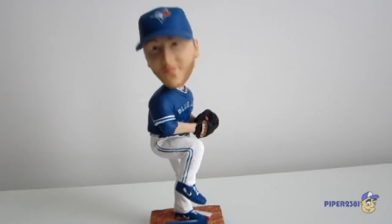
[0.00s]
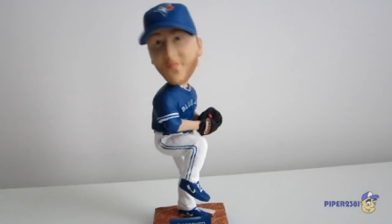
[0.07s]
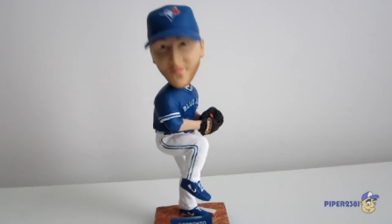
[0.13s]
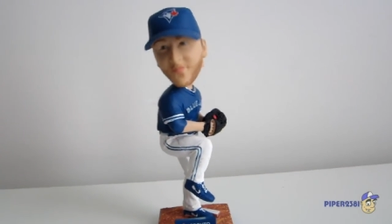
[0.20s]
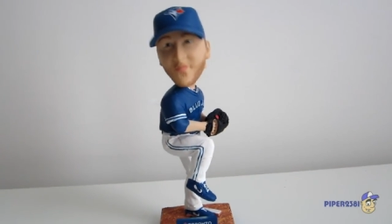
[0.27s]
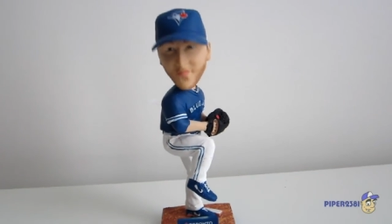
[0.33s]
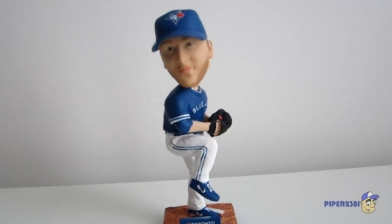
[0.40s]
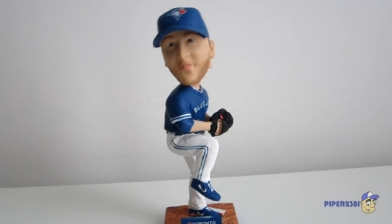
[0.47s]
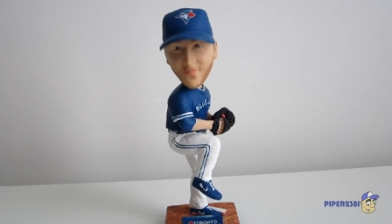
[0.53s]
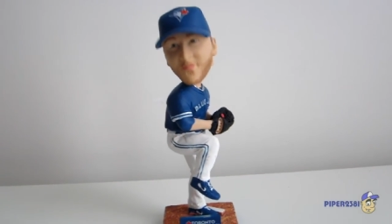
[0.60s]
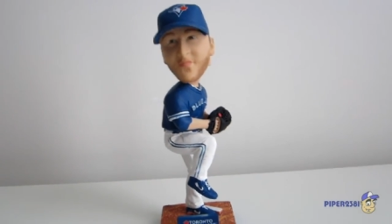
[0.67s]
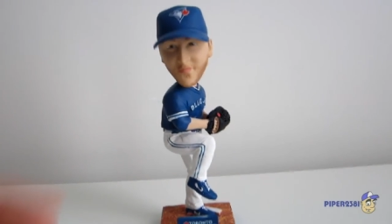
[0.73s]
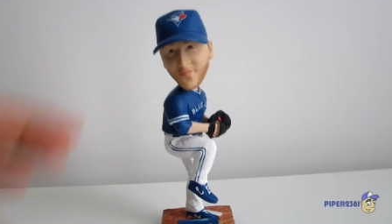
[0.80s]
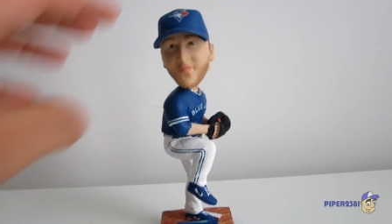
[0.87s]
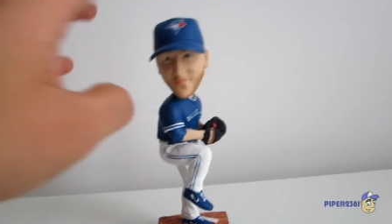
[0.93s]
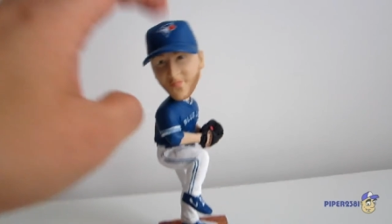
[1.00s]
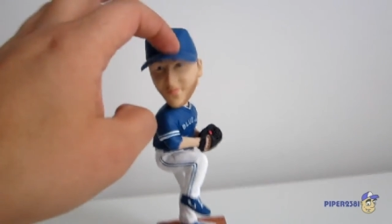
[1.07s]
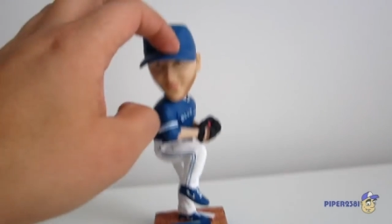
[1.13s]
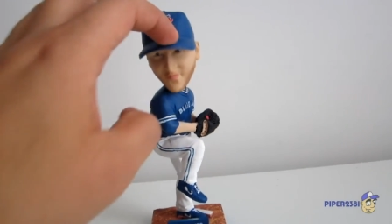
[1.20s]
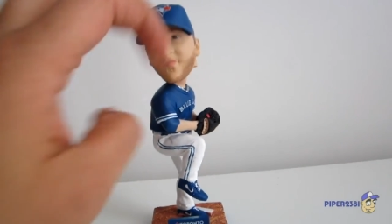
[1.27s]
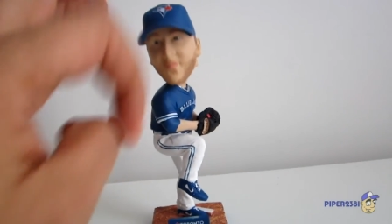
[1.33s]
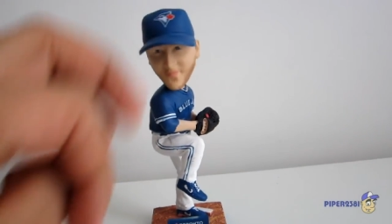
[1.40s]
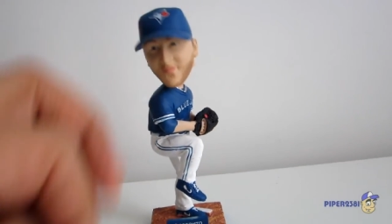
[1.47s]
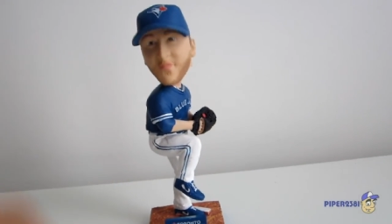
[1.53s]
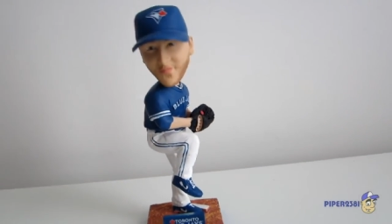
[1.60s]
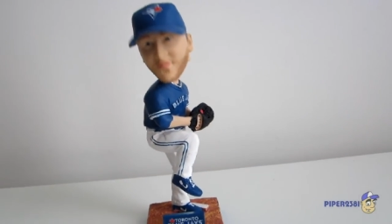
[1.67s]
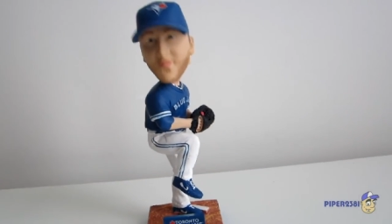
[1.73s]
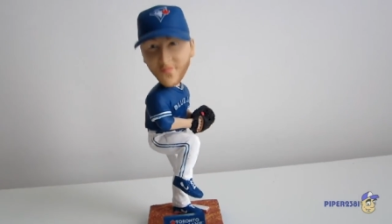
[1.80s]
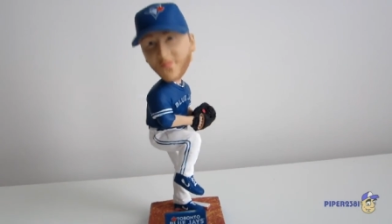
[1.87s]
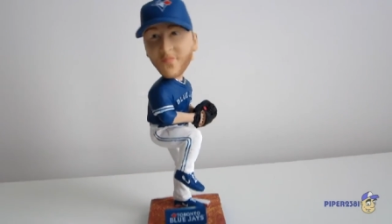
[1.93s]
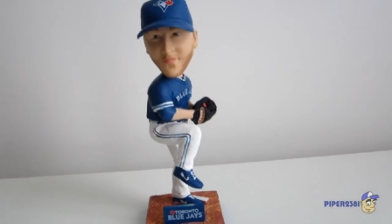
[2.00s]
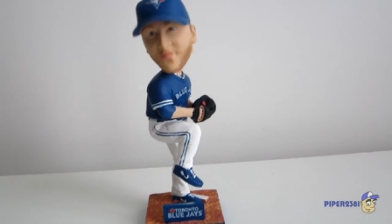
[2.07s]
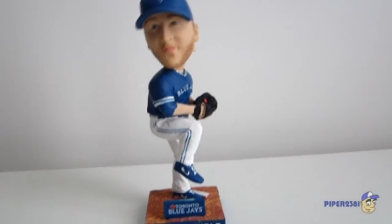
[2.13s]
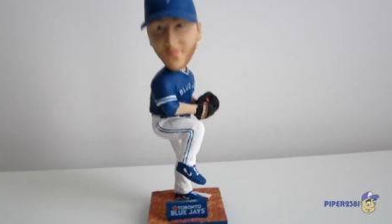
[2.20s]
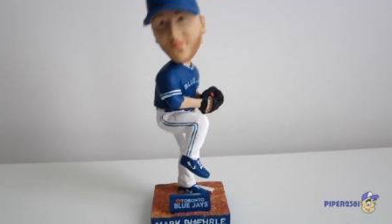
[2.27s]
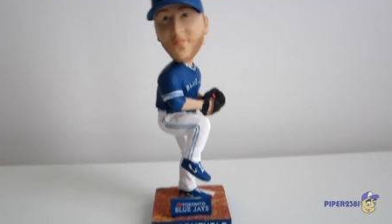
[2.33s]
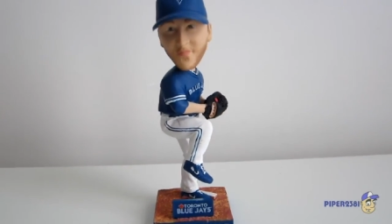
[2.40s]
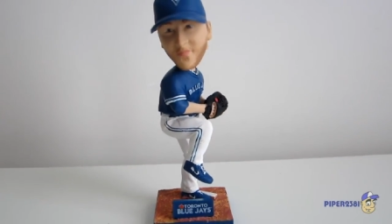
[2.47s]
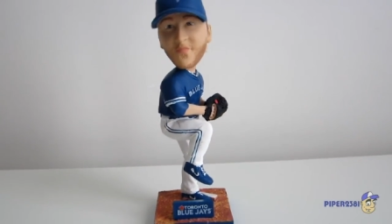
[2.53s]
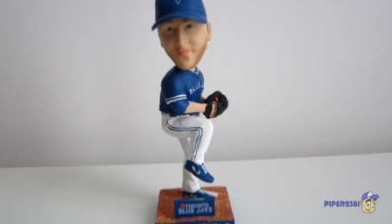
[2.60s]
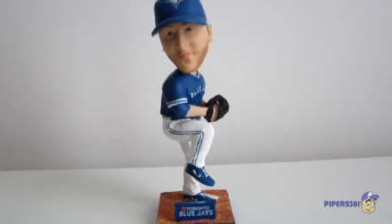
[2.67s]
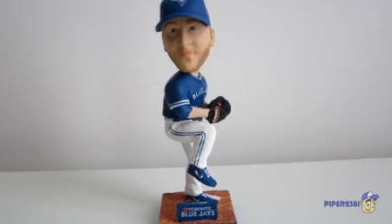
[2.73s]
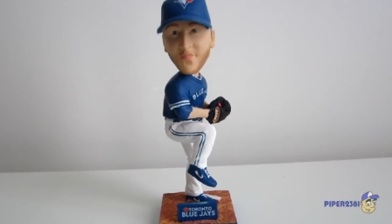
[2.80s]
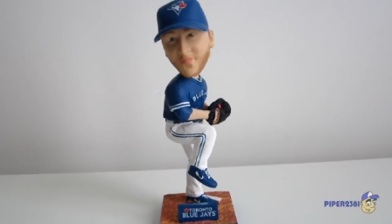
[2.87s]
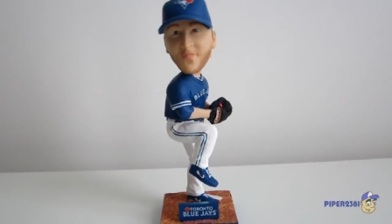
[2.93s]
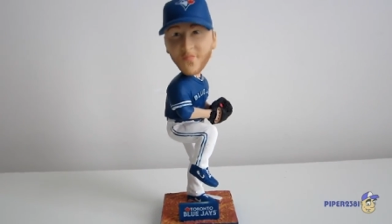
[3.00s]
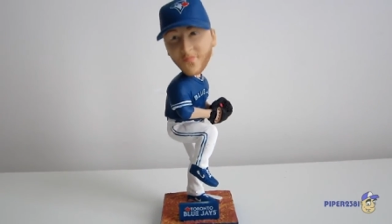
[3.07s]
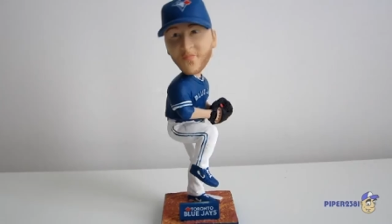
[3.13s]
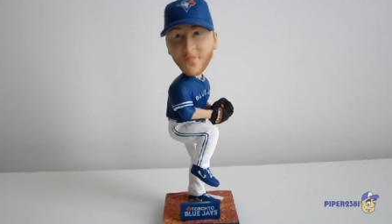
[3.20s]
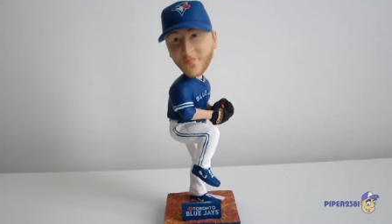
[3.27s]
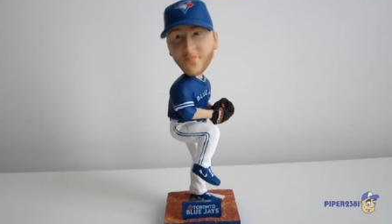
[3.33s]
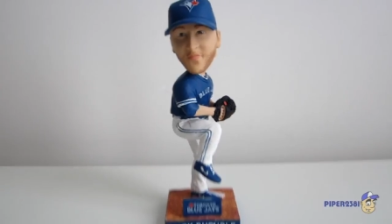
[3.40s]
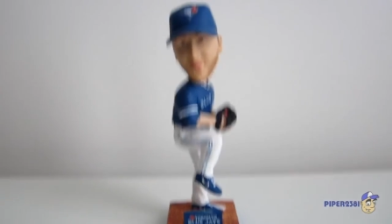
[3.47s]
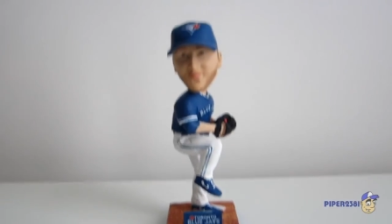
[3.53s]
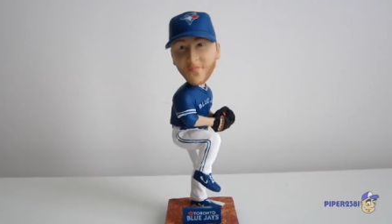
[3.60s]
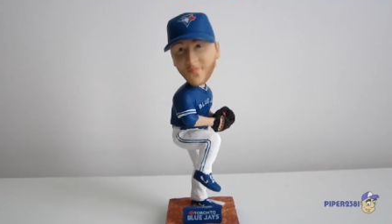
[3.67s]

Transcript: There you go, the most important part just to make sure it bobbles.